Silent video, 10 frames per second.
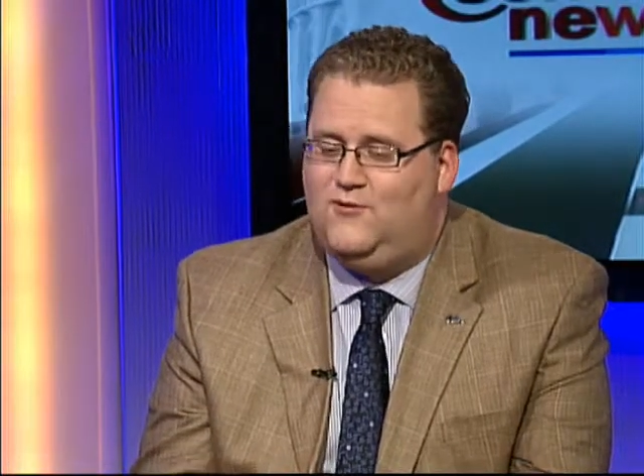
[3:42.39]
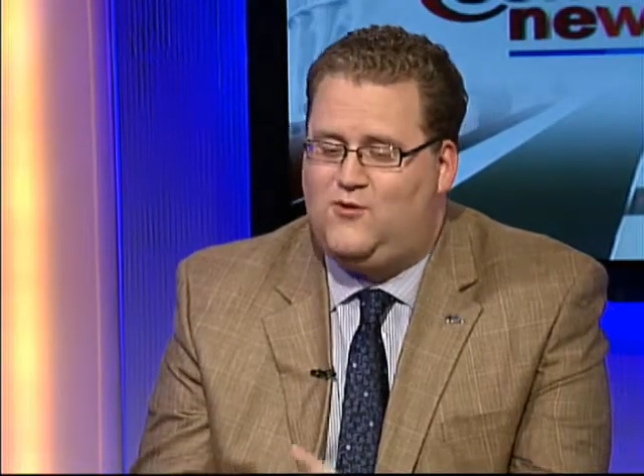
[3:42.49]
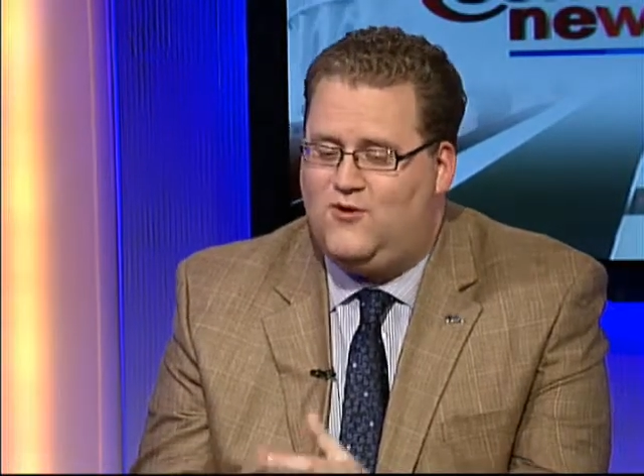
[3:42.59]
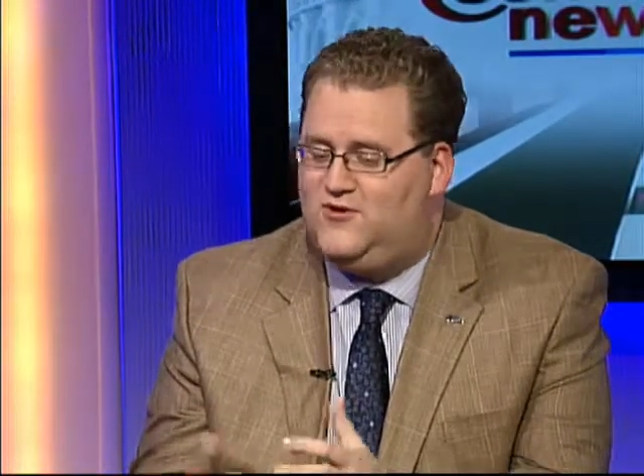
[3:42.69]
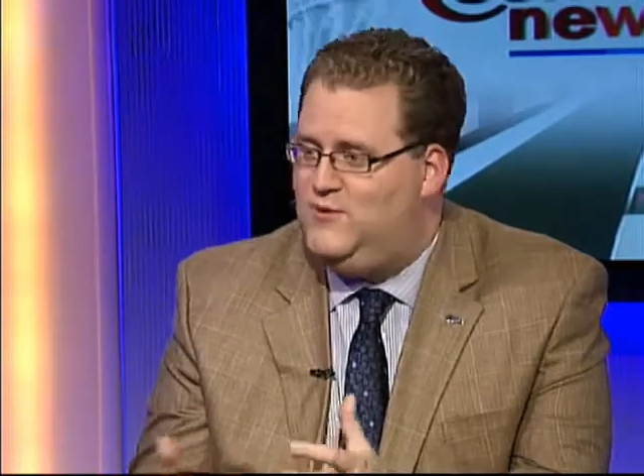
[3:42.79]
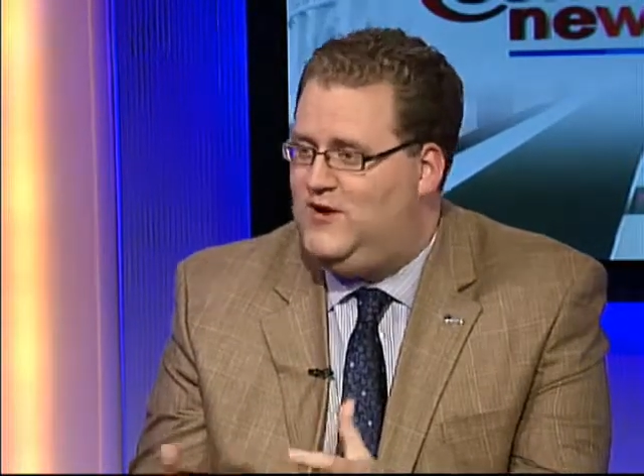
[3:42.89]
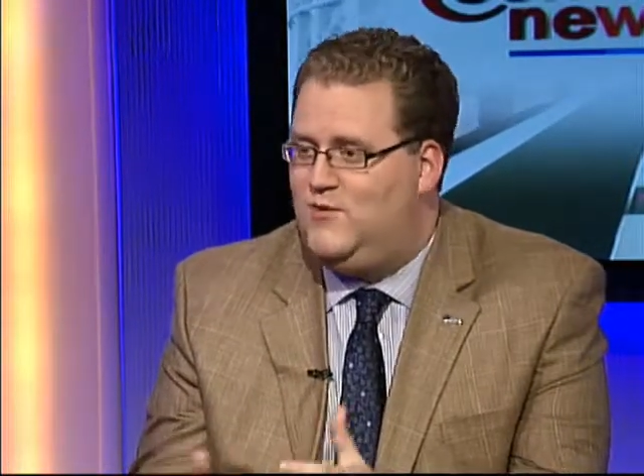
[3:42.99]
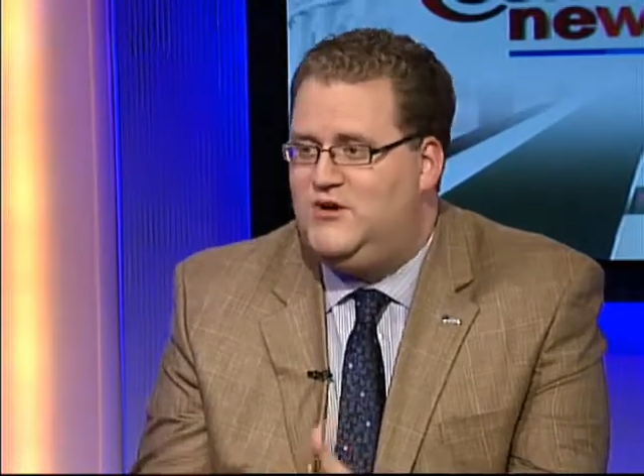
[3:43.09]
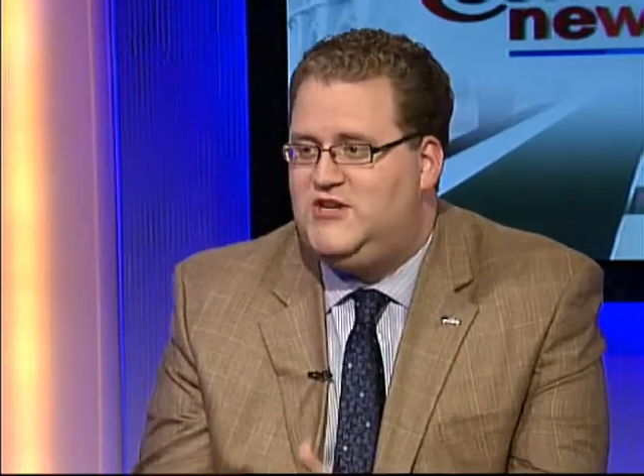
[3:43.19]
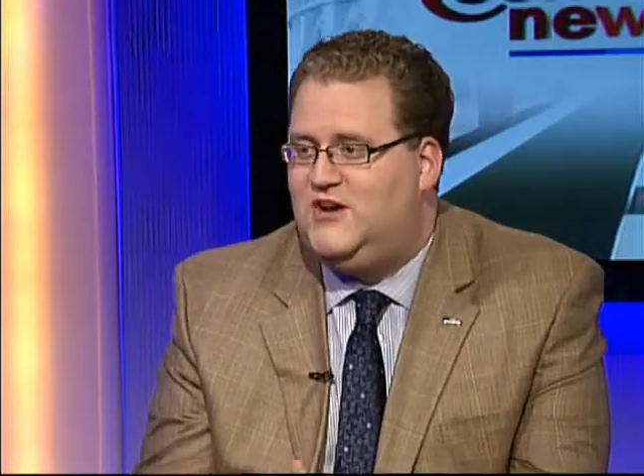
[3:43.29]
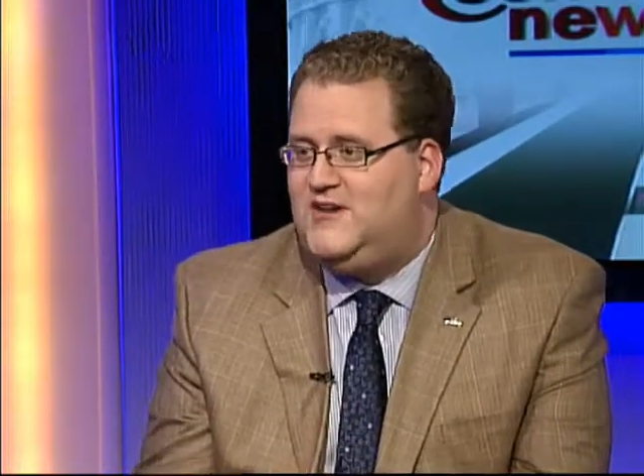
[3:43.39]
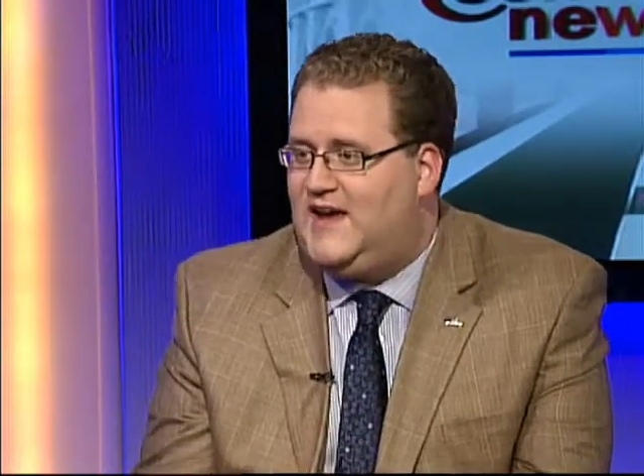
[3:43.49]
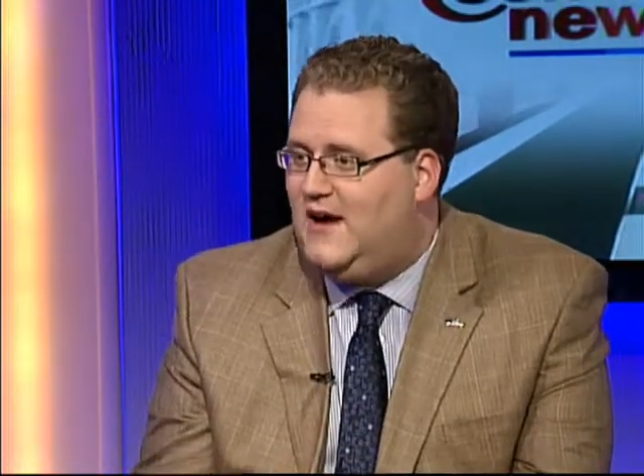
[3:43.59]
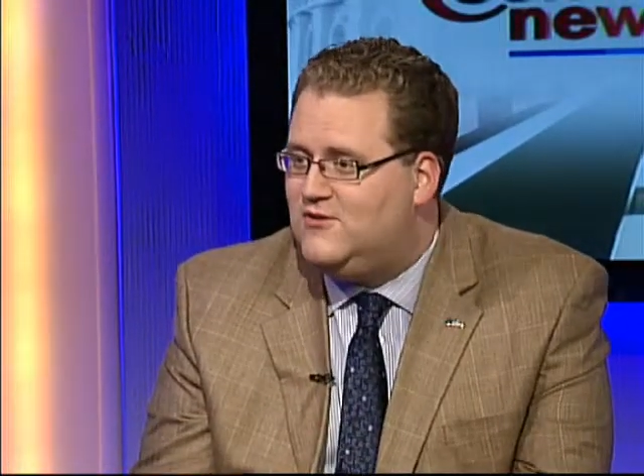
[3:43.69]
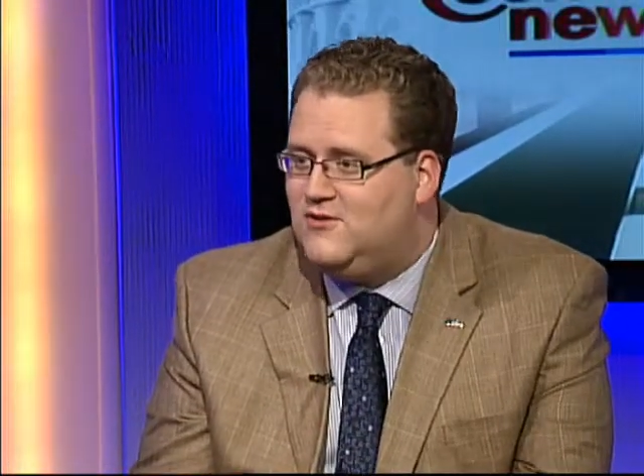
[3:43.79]
Of course, we can reach out to
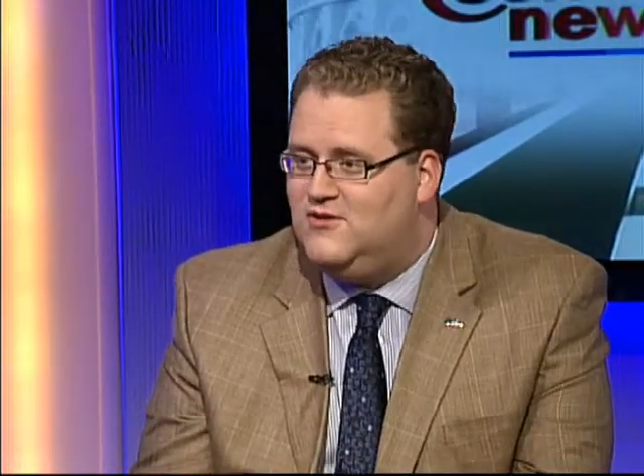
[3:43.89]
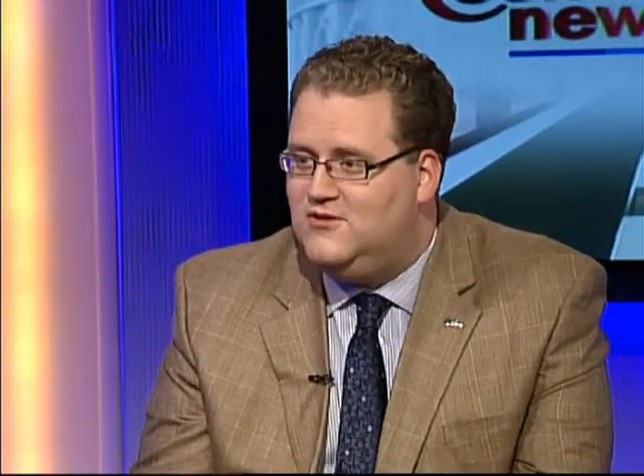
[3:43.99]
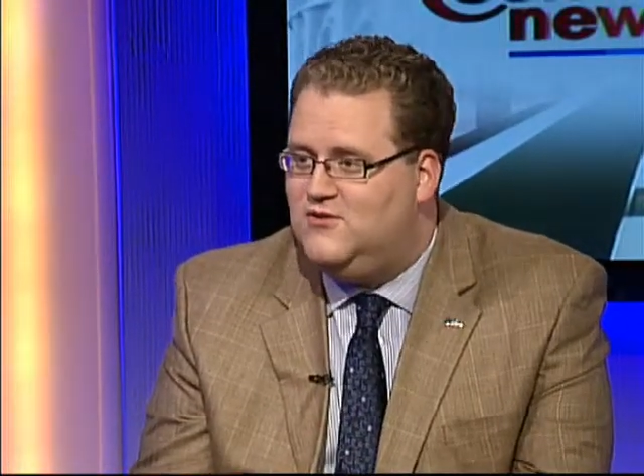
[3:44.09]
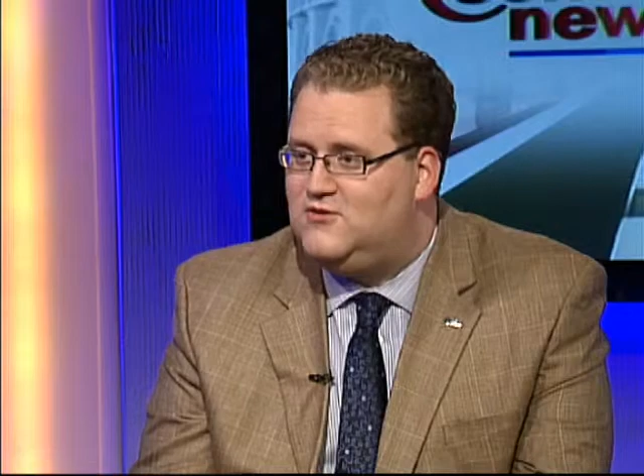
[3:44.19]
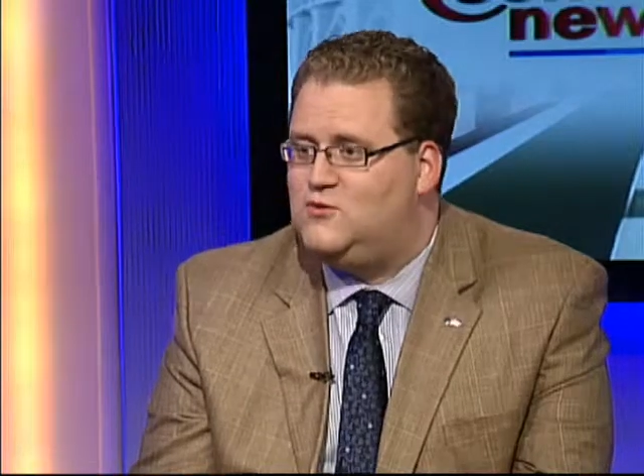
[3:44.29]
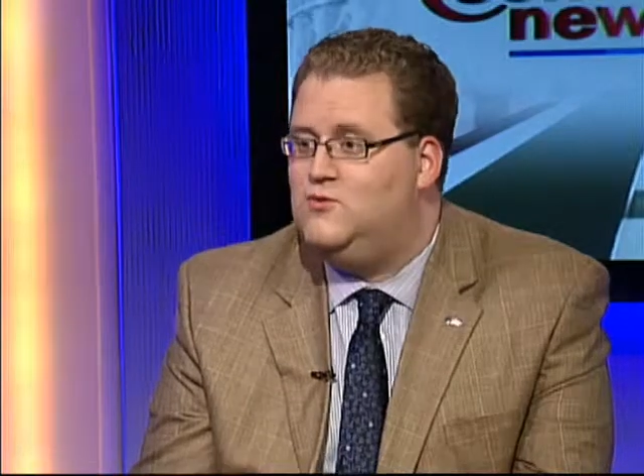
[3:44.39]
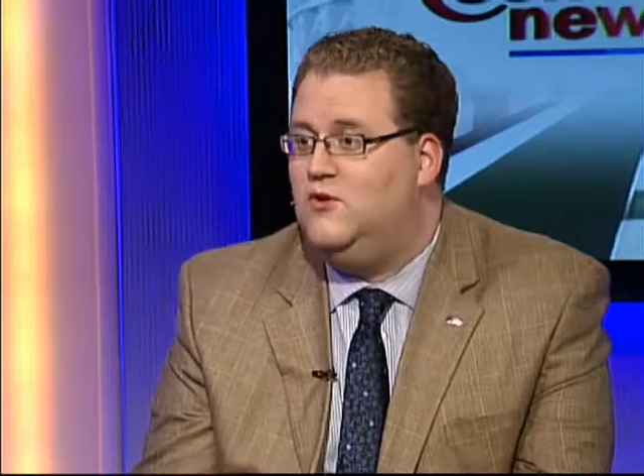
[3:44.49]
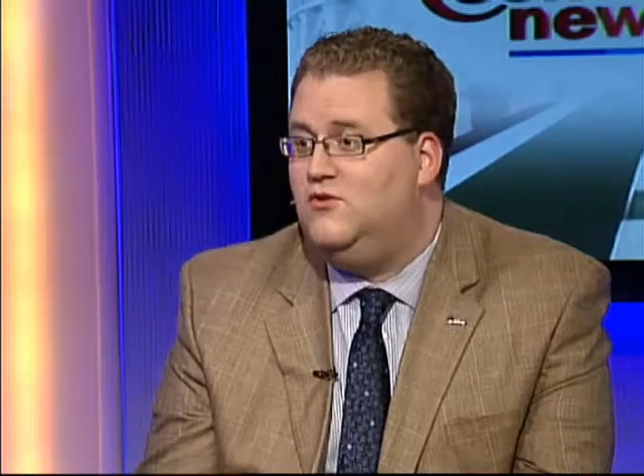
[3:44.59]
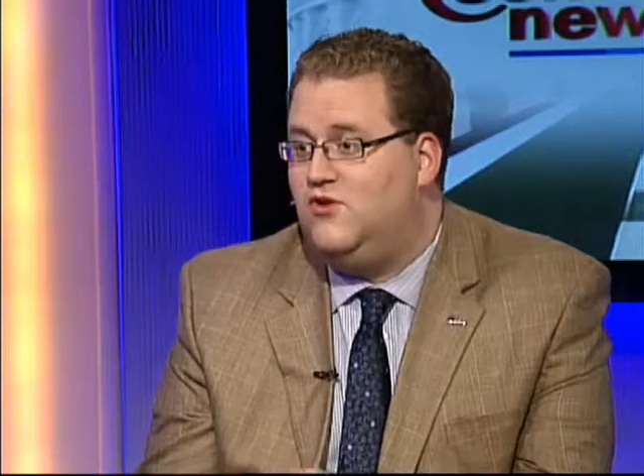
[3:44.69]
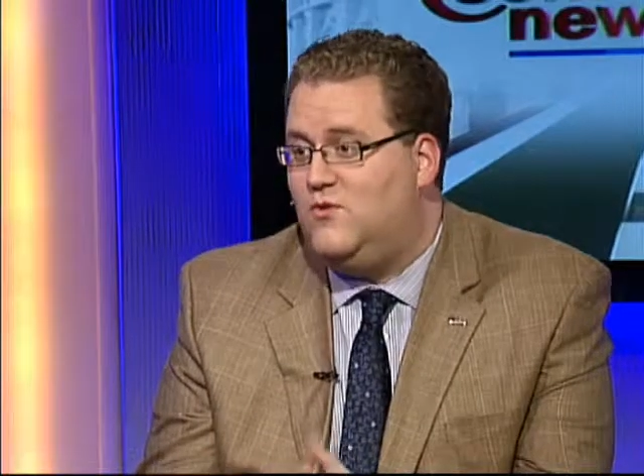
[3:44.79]
counselors in the schools